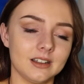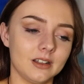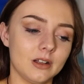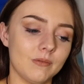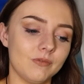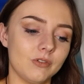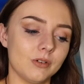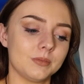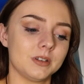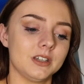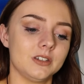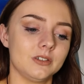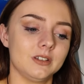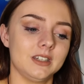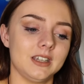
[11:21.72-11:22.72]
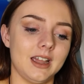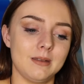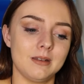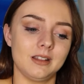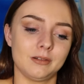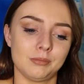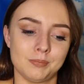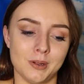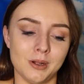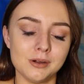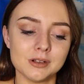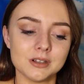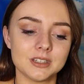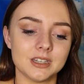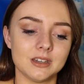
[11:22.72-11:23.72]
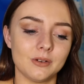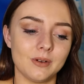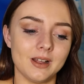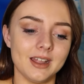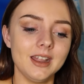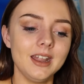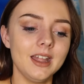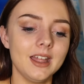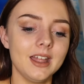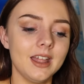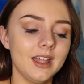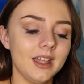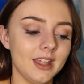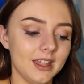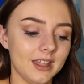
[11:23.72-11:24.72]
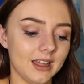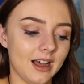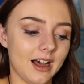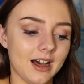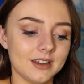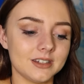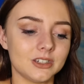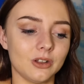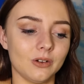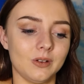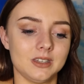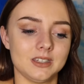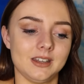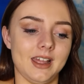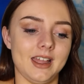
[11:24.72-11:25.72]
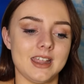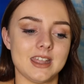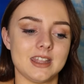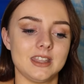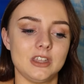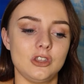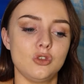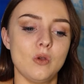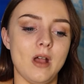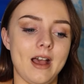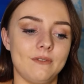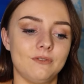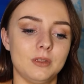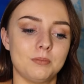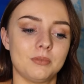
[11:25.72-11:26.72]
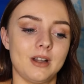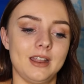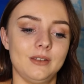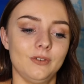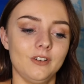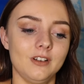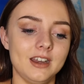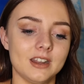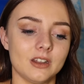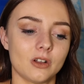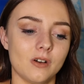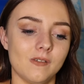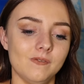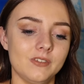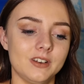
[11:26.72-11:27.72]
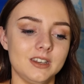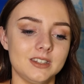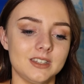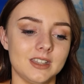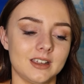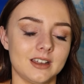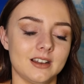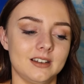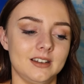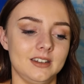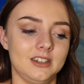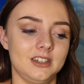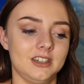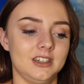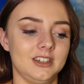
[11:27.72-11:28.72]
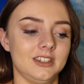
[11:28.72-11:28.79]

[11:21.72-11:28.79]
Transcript: conformed into a tight little box in a way, aren't going to like it that you have the bravery and the confidence and the courage to